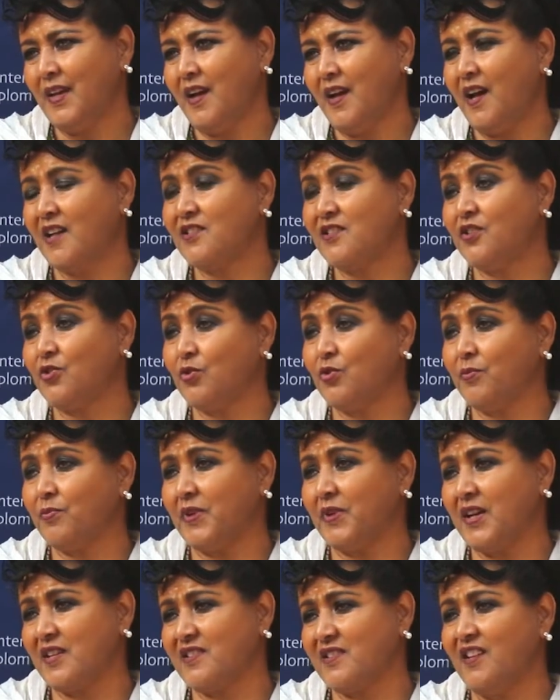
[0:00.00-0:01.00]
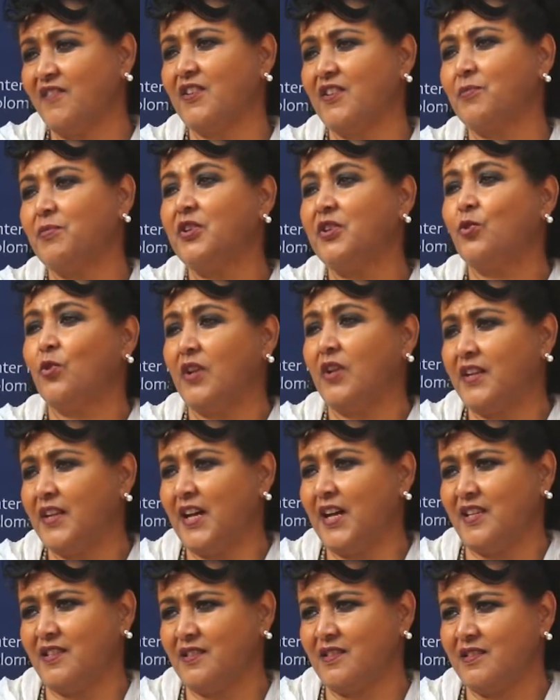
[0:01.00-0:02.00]
As Ethiopia has never been
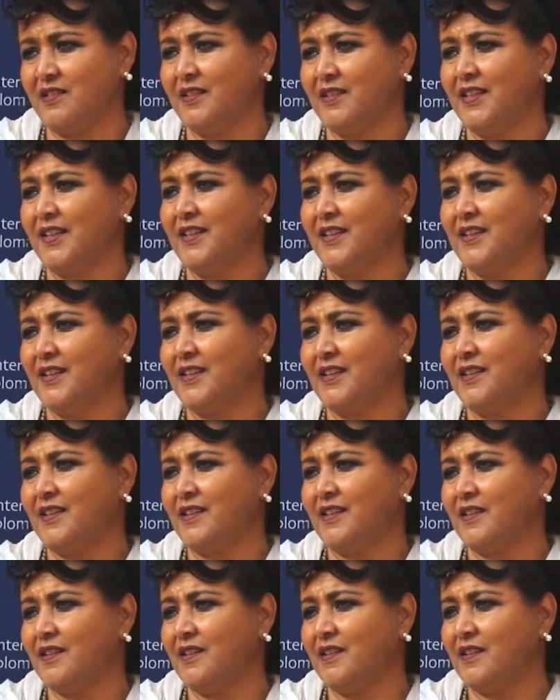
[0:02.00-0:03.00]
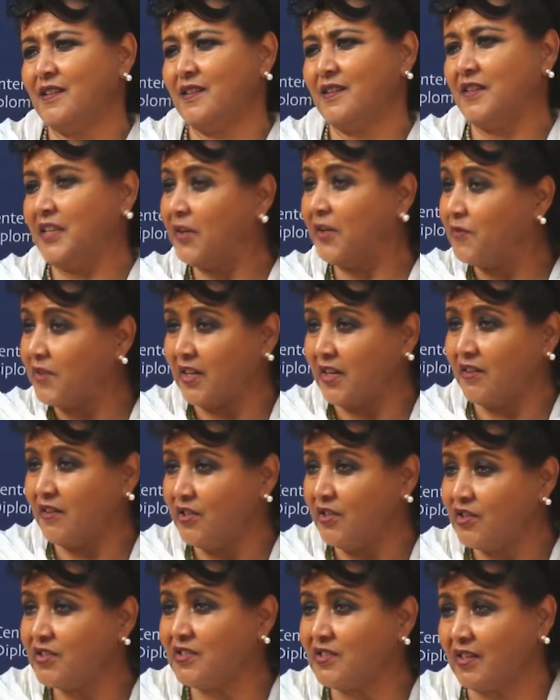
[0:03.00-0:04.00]
colonized, never in
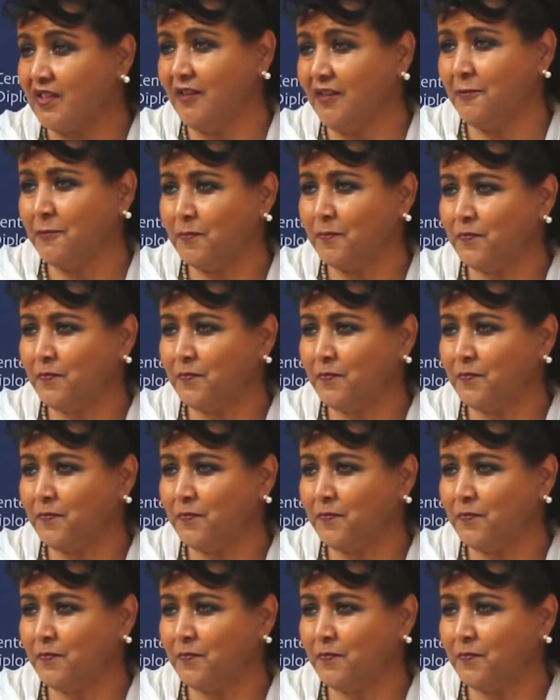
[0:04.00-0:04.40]
history.